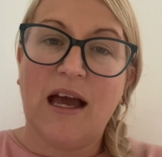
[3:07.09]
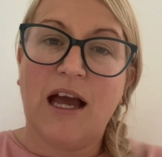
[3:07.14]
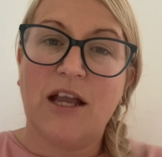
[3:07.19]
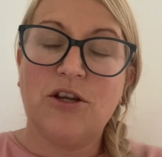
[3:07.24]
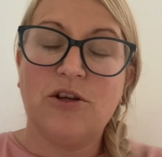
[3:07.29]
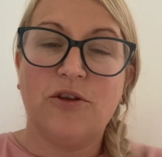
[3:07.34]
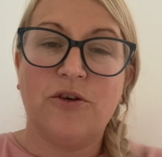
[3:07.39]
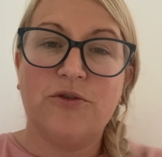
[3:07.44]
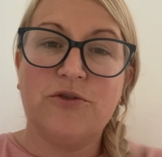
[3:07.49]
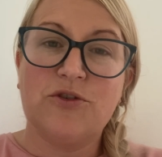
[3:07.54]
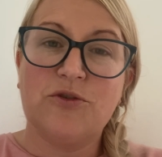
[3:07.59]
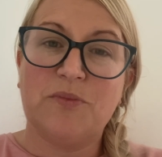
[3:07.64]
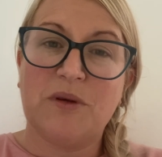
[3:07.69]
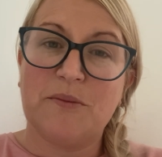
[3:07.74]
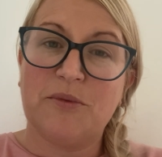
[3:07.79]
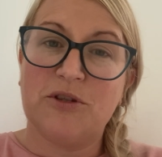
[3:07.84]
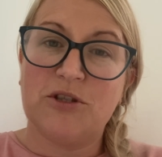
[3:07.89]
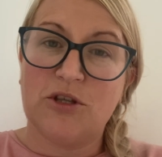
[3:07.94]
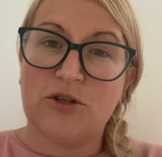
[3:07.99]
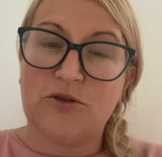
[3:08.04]
And you'll also be
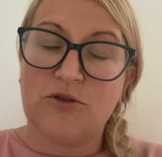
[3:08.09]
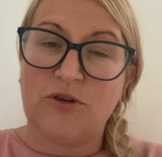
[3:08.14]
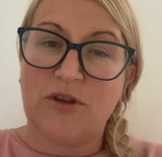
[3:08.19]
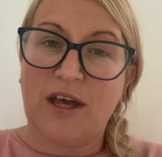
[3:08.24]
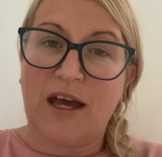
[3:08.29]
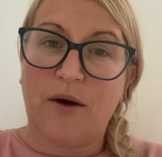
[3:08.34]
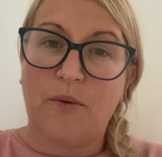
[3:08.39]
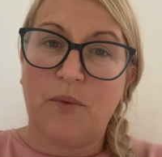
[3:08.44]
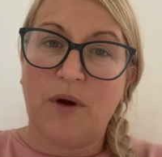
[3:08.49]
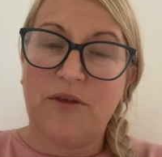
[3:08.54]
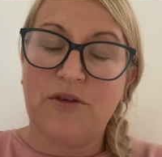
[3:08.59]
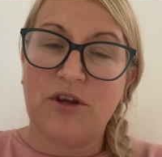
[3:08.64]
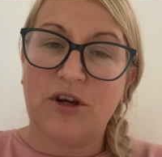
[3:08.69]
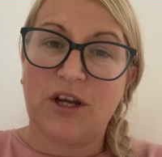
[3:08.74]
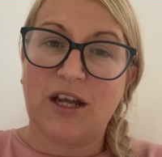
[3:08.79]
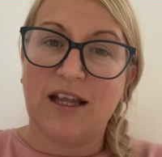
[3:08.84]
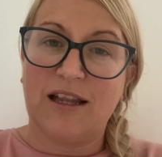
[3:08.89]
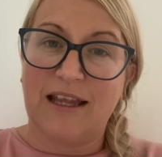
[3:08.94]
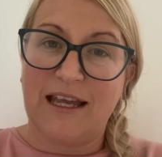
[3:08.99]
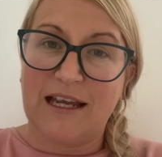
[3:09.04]
able to do that with
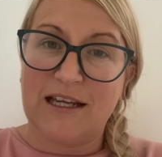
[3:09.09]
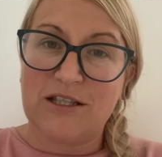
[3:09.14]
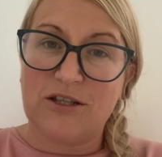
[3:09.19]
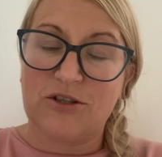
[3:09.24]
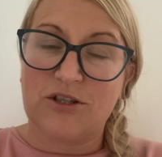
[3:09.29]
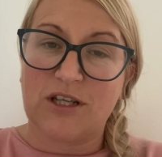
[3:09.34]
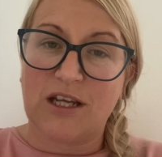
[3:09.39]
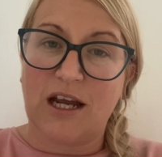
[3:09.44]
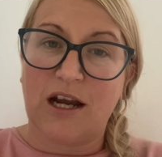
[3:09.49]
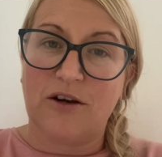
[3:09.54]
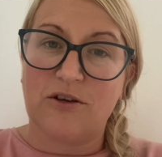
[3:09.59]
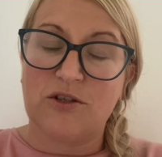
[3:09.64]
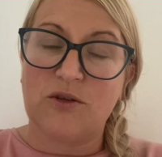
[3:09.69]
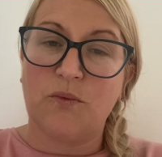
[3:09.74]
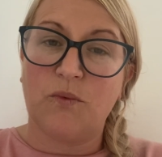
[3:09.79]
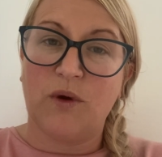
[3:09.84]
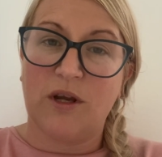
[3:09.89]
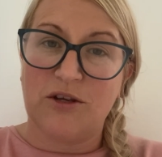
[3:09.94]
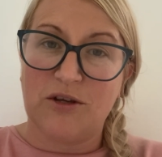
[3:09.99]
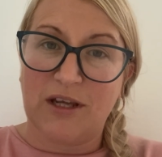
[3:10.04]
your collector's cards
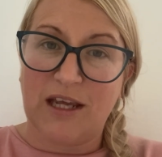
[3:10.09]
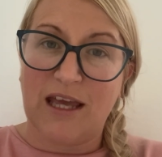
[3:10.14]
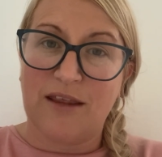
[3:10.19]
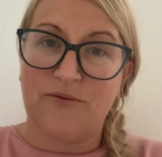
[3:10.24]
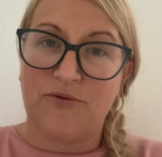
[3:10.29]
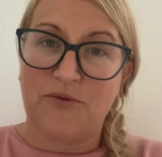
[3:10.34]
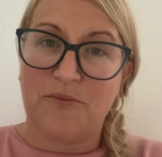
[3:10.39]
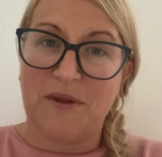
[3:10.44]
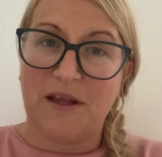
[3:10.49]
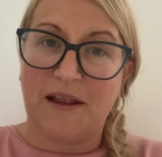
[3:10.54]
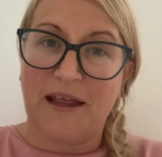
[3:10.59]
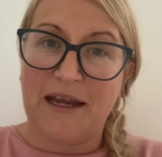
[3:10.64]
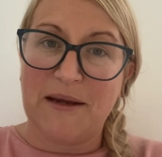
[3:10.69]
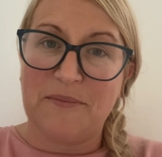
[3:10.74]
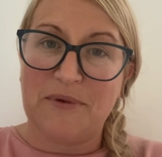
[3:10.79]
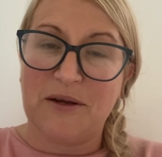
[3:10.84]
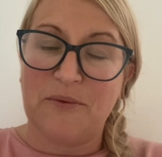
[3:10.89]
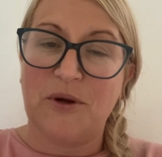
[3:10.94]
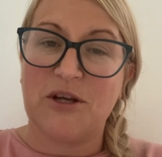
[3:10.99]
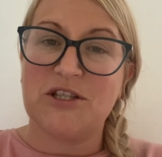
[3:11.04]
when you get them from the
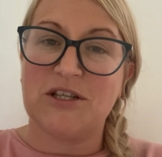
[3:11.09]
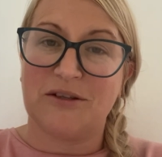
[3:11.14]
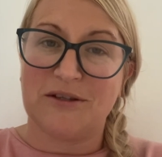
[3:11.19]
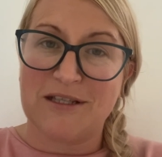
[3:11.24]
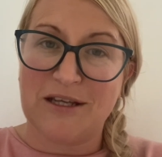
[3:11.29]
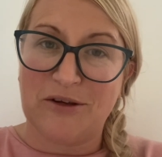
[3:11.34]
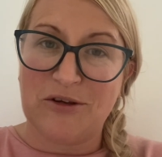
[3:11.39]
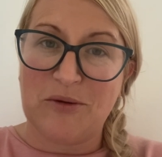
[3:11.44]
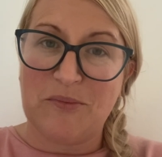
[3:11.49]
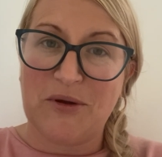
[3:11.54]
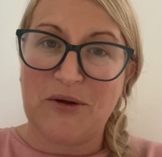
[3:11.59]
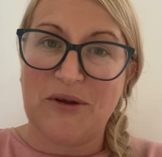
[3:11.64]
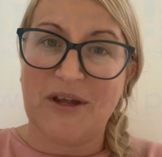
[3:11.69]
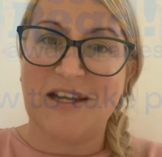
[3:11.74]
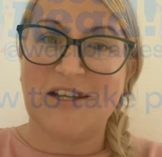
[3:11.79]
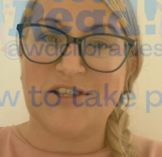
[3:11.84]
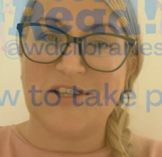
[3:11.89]
library, which I'll tell you about in